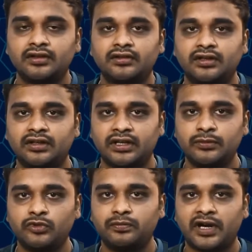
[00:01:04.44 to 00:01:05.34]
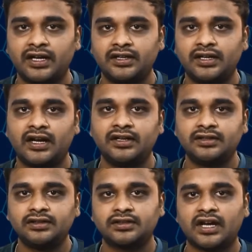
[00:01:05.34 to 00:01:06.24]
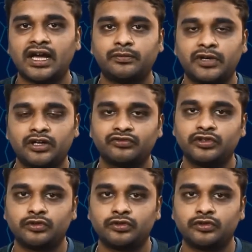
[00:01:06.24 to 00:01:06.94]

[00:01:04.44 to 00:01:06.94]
the remote part and the car part of the